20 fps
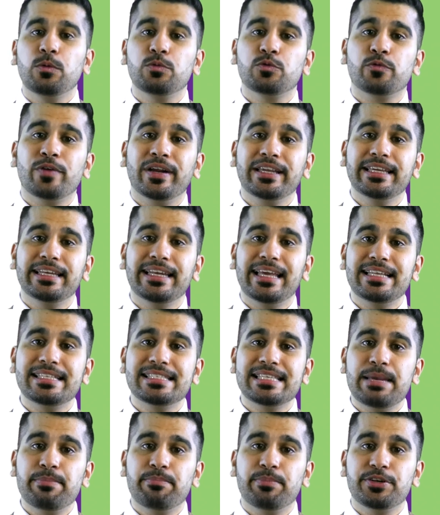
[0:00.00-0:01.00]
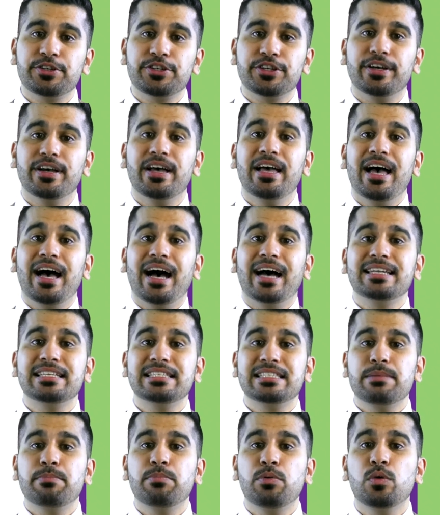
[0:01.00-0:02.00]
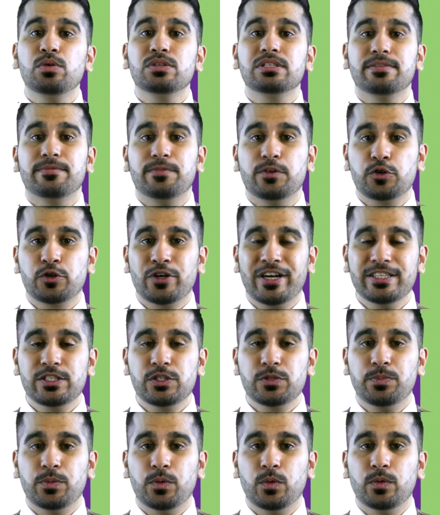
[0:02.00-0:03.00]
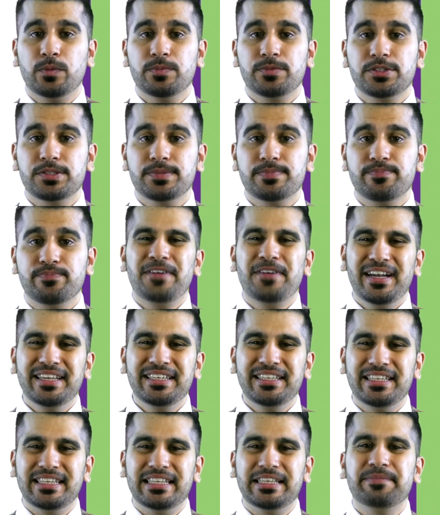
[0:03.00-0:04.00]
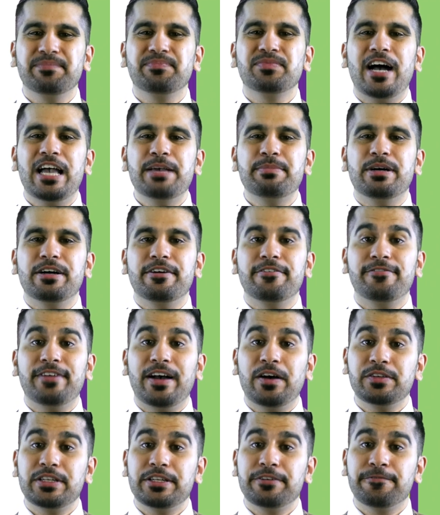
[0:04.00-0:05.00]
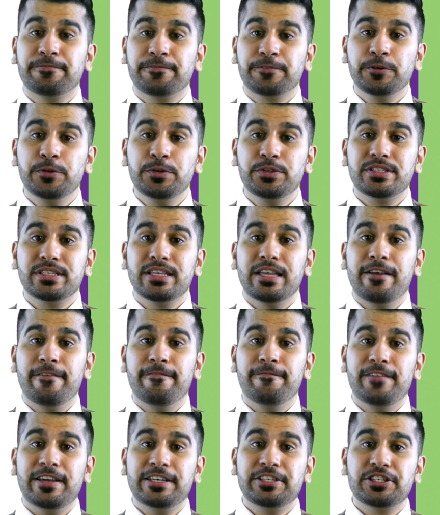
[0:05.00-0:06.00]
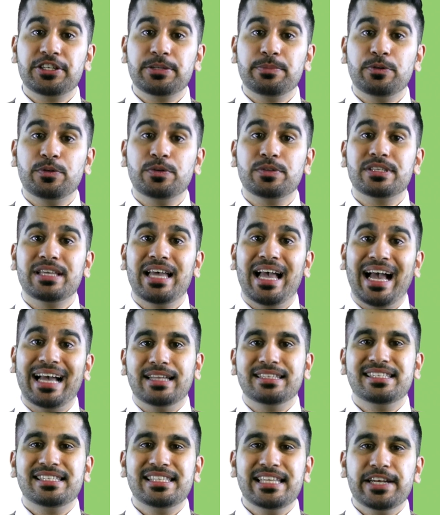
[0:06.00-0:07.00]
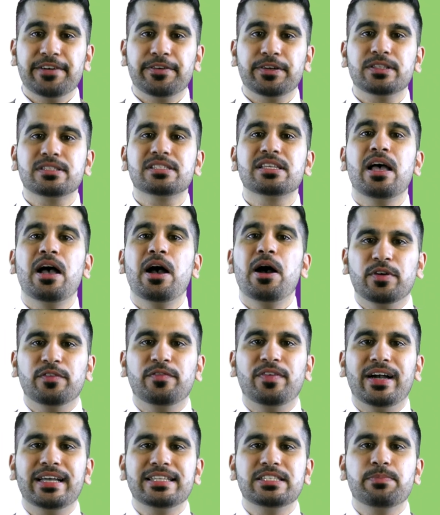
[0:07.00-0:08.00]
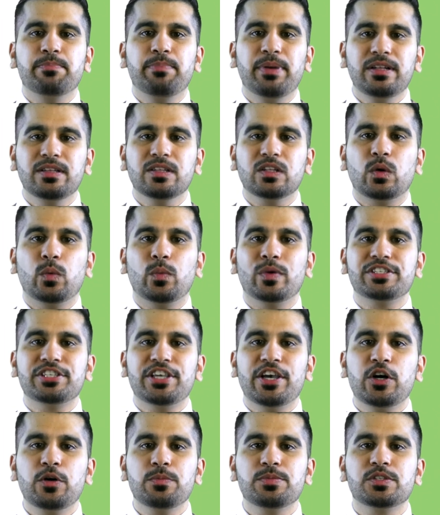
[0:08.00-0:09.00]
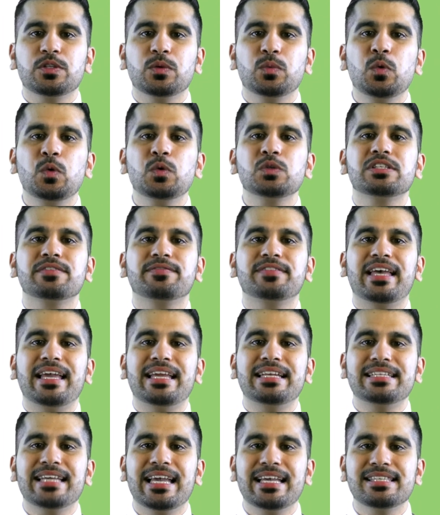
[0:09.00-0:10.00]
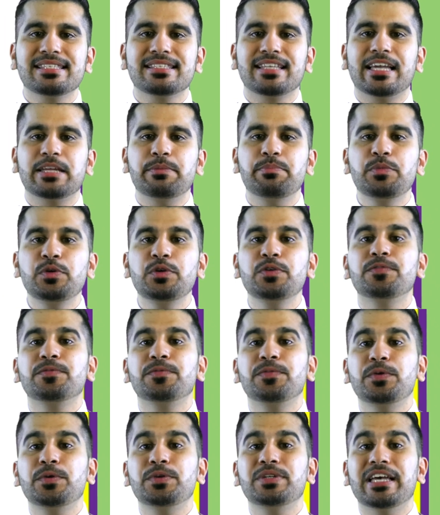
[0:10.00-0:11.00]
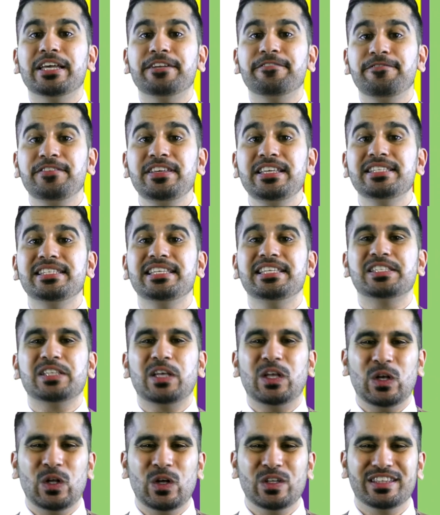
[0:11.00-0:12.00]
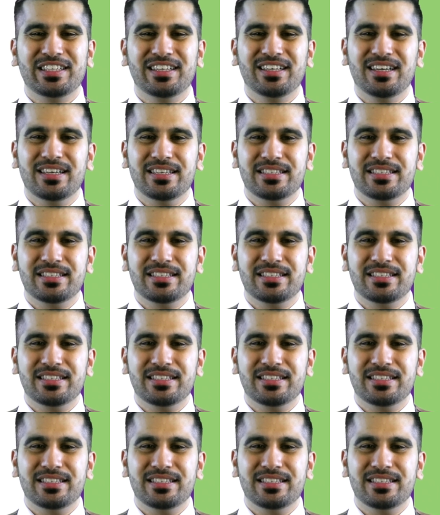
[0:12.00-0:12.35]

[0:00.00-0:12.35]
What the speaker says: helps regulate temperature and is important for transport. Finally, fiber, found in fruit, vegetables, and cereals, provides bulk, which helps the walls of the intestine move food and feces along the